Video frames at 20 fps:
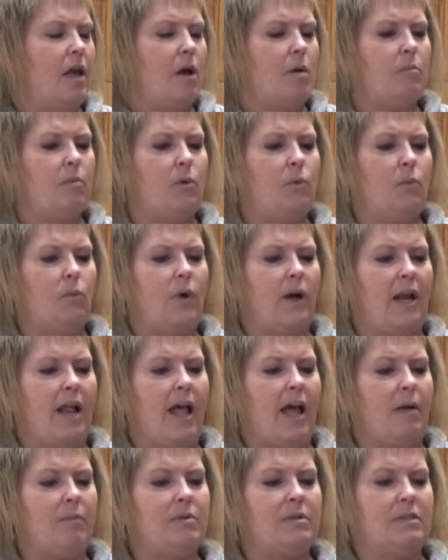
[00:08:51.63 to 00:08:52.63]
But what
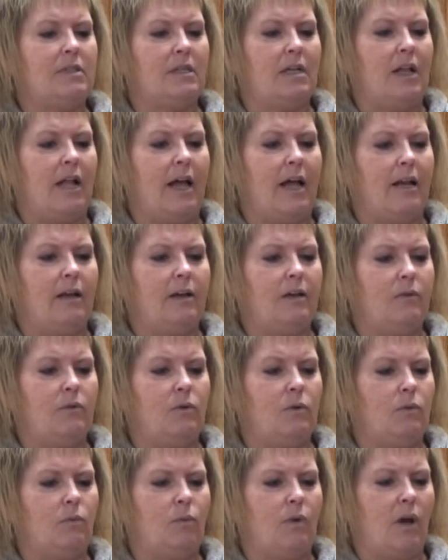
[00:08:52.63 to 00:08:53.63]
happens a lot, and
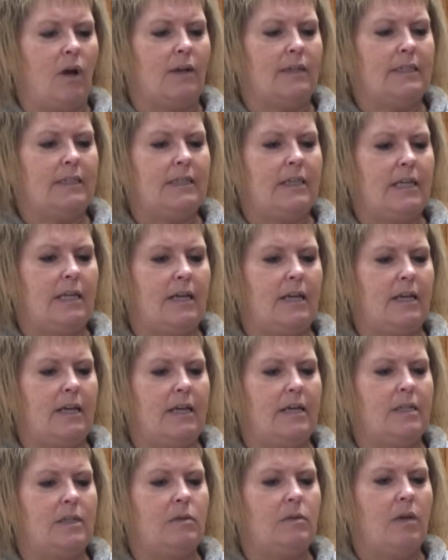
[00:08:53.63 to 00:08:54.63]
we all see it,
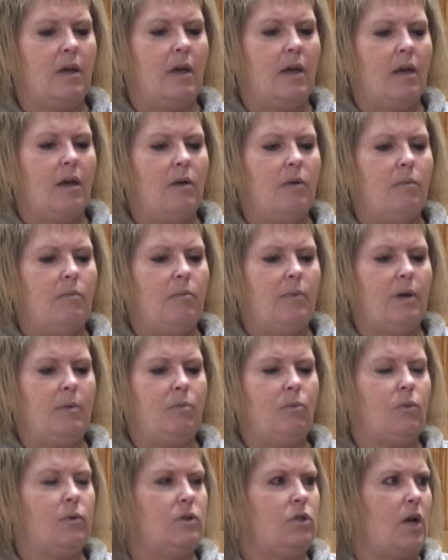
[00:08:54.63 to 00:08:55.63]
is
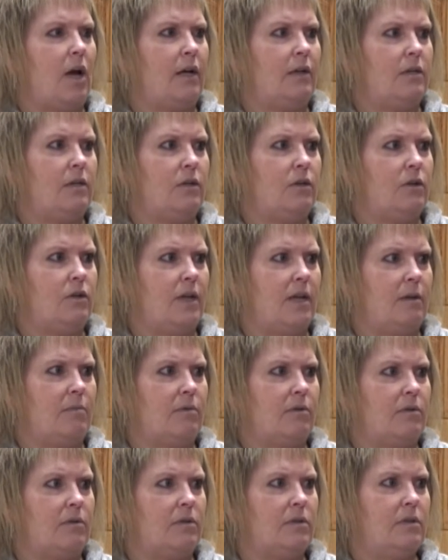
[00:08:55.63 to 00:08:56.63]
people will talk to their
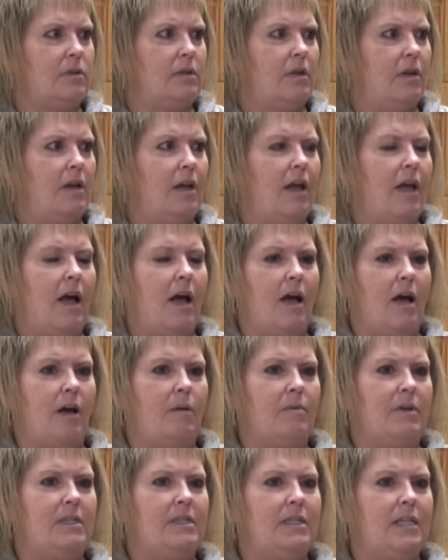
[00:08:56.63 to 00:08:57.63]
neighbors
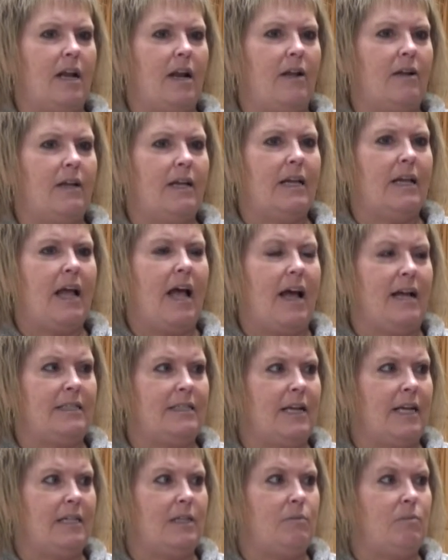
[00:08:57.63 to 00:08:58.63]
instead of
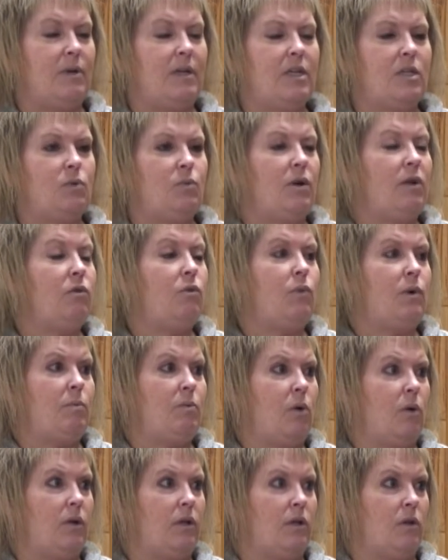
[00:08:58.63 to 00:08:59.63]
contacting, because we have 3
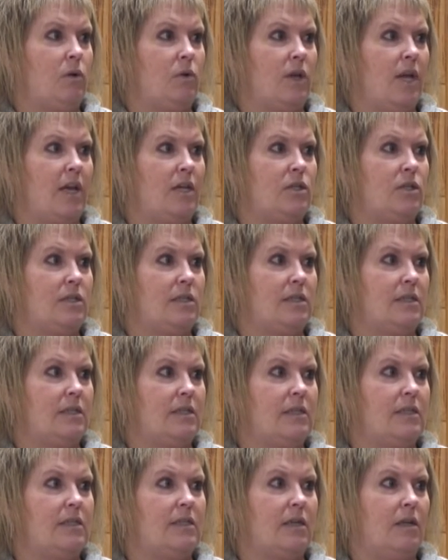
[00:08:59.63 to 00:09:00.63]
polling locations in
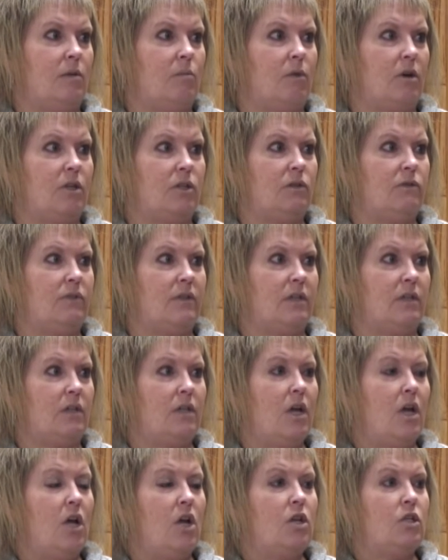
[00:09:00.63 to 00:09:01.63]
the city of Marshfield.
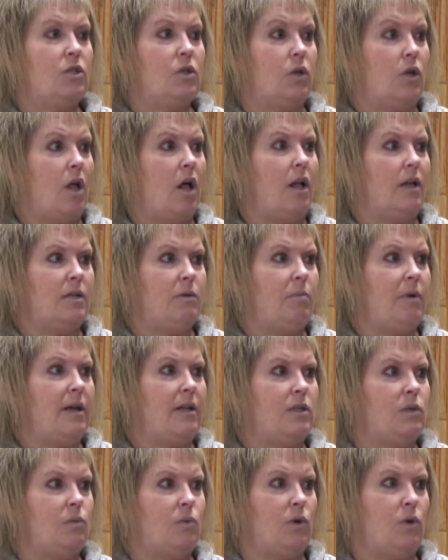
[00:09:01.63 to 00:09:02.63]
So it all
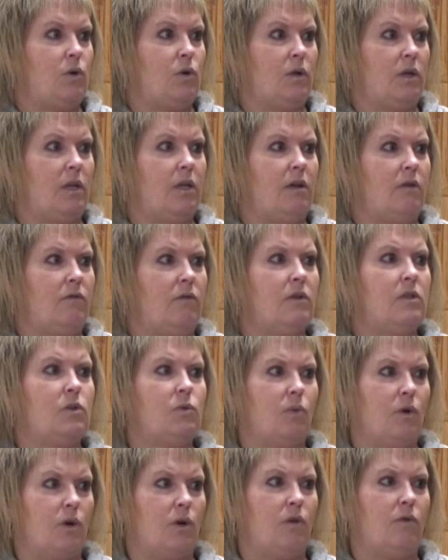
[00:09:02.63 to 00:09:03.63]
depends where you live is
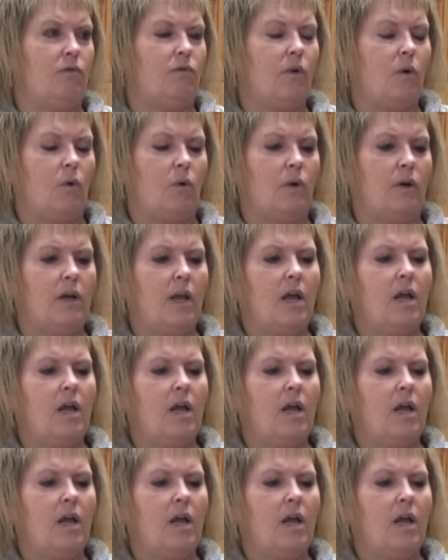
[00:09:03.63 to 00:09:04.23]
where you vote.